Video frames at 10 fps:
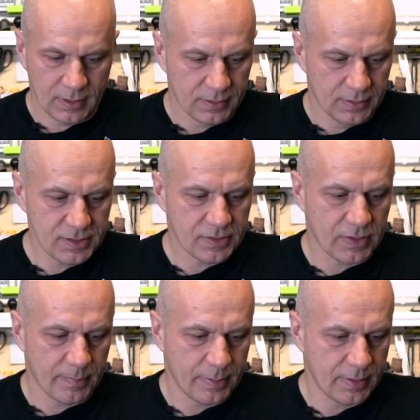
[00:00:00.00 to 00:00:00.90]
This
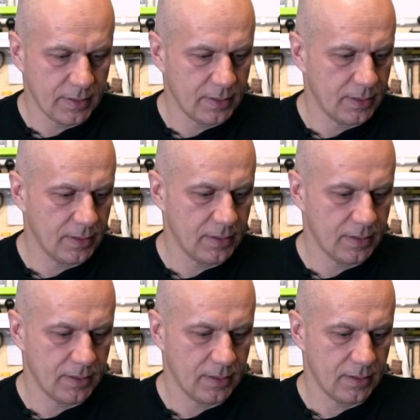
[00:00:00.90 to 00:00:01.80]
grip
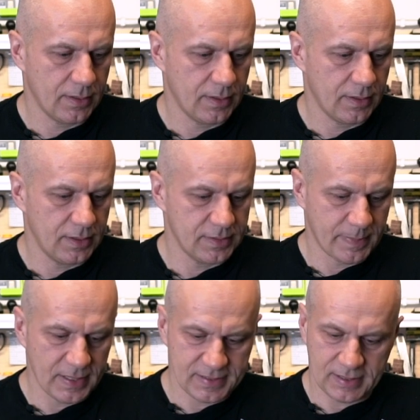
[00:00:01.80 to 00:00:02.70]
is
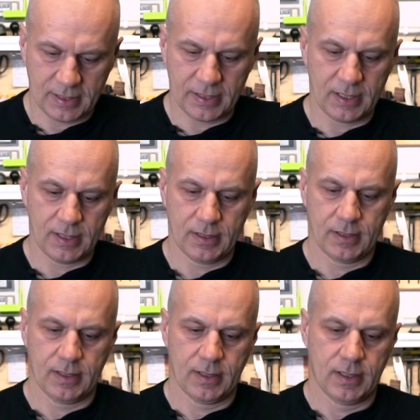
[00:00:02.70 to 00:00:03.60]
basically
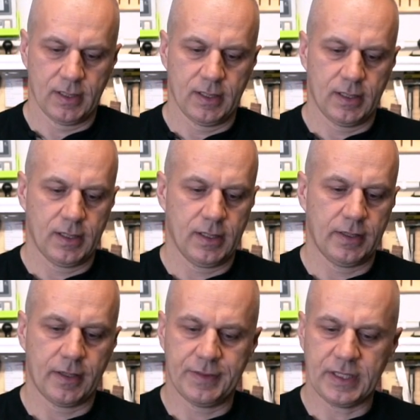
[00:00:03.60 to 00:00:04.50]

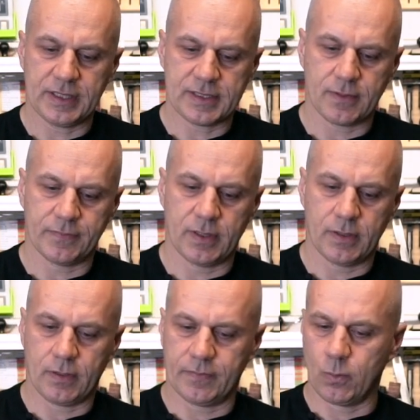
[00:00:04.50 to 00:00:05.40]
the thickness of
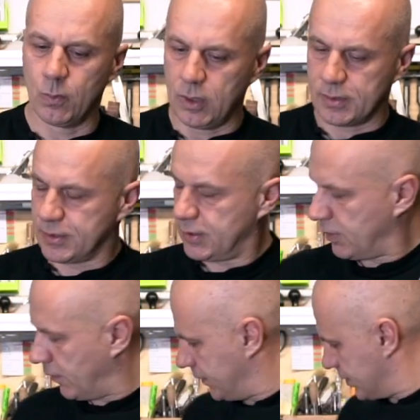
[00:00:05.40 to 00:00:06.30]
the walls
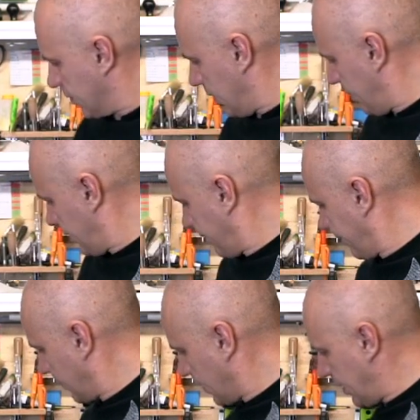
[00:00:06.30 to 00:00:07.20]
of this grip
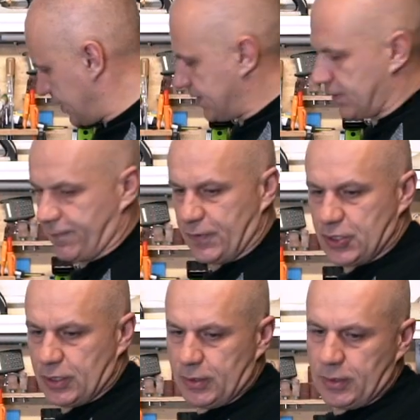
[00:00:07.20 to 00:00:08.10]
is
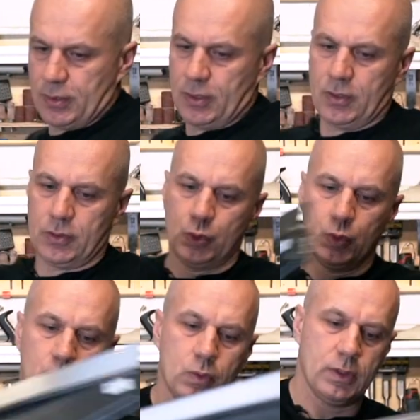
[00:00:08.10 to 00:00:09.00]
sufficient
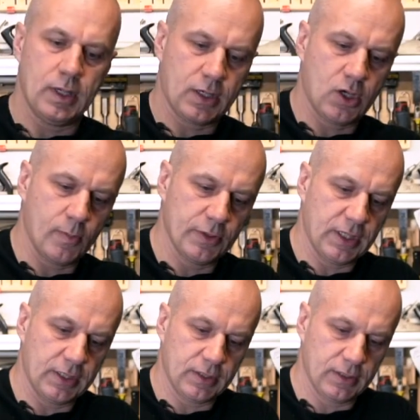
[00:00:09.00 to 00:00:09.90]
to
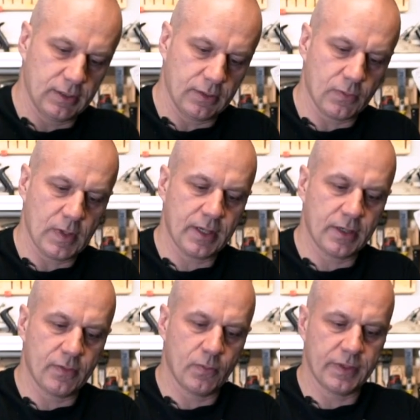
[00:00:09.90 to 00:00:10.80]
accommodate the
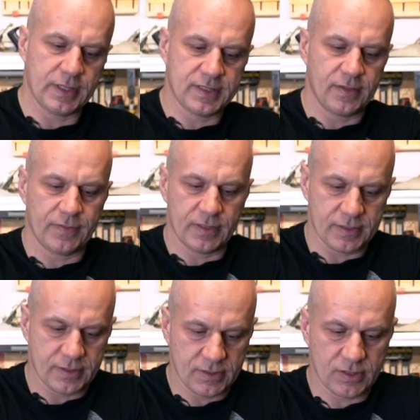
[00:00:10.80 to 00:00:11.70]
runner with the
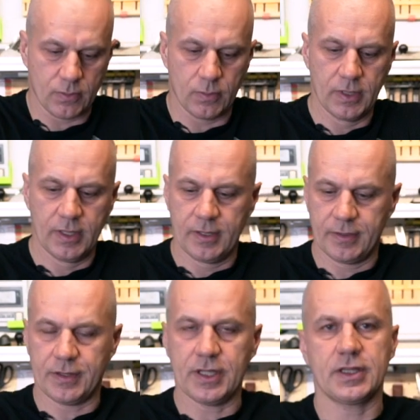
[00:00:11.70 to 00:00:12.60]
stiffeners. So
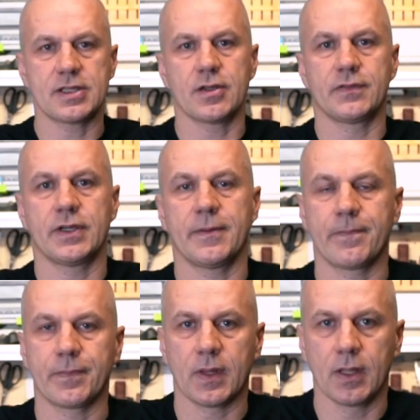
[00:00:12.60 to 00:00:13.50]
the thickness of
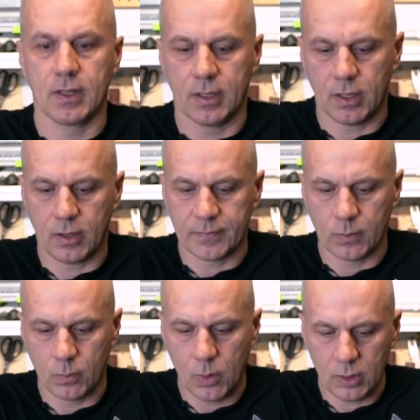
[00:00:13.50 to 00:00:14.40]
the
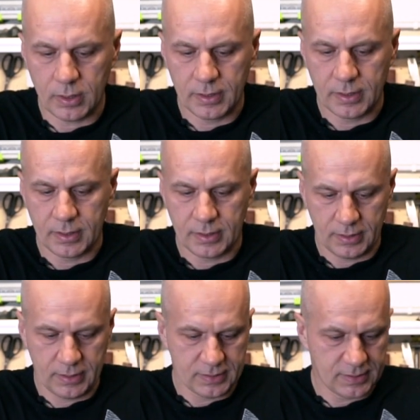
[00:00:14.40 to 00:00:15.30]
wall
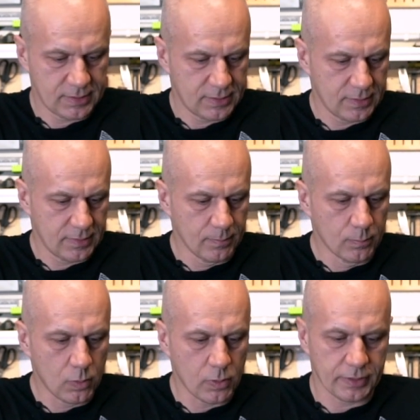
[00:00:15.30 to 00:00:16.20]
is
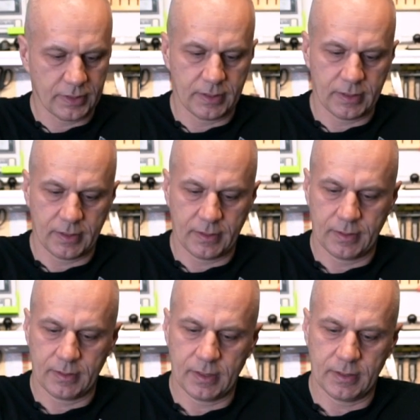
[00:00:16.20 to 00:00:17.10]
more than
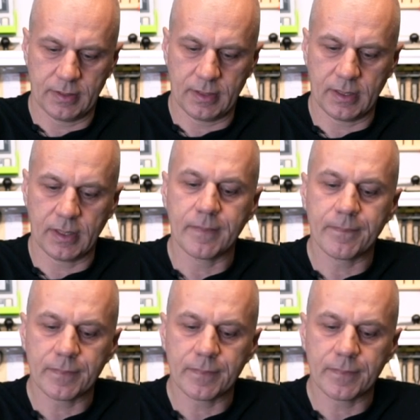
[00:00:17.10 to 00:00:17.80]
the